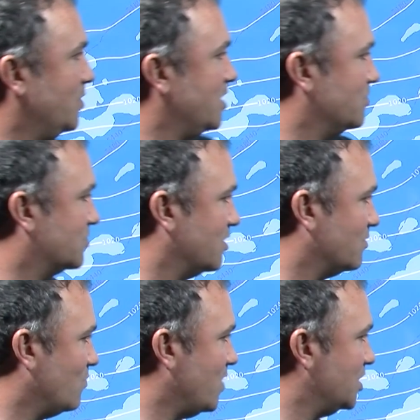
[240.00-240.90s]
air is going
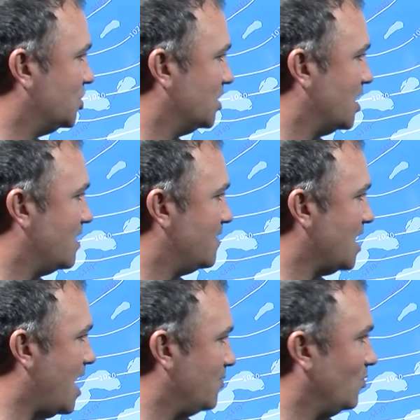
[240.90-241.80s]
to reach the
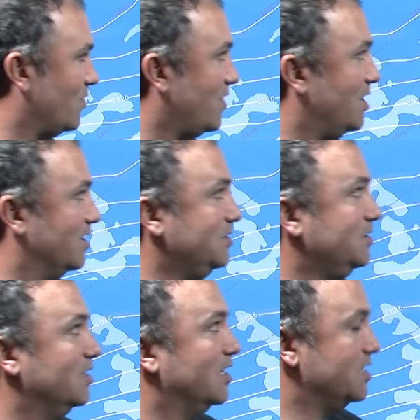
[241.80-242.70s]
upper North Island,
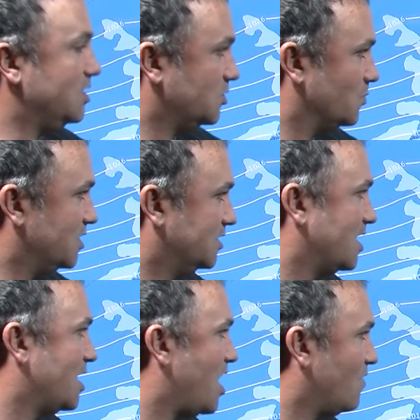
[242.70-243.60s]
yes,
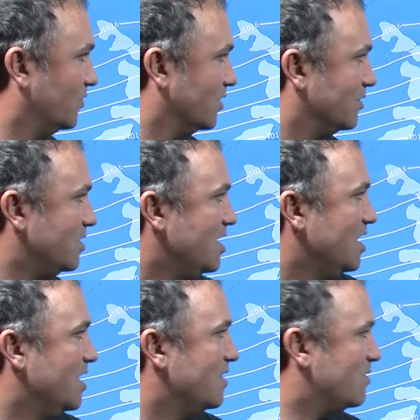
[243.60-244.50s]
Wednesday afternoon.
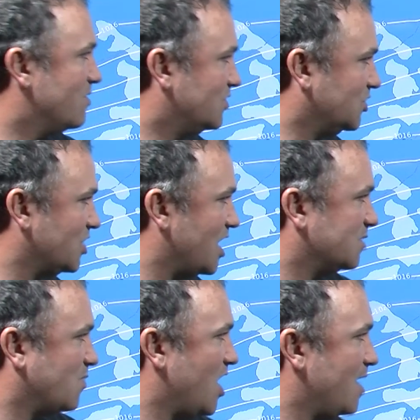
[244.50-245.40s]
There is a chance
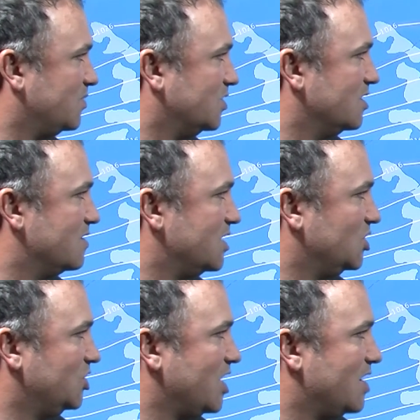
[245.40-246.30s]
perhaps in these
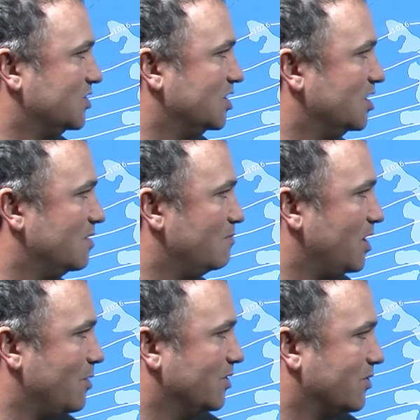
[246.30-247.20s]
showers here
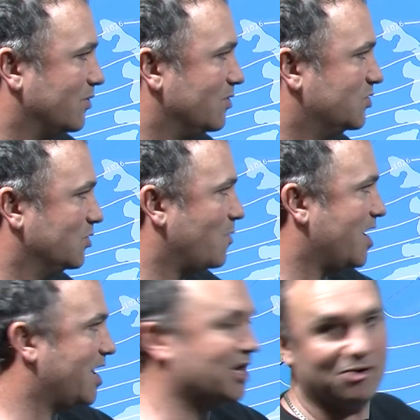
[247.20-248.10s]
blowing through sort of
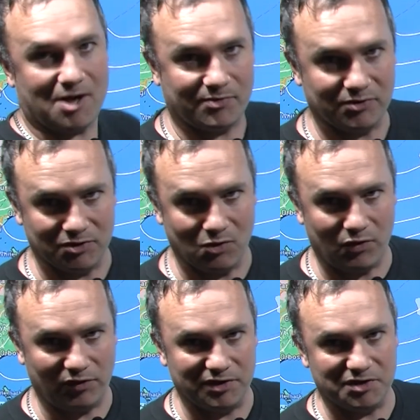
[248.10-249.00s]
Waikato up through to
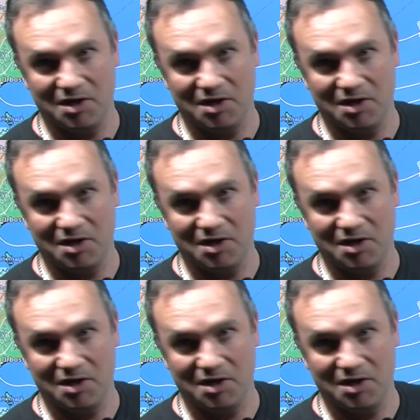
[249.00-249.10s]
Northland,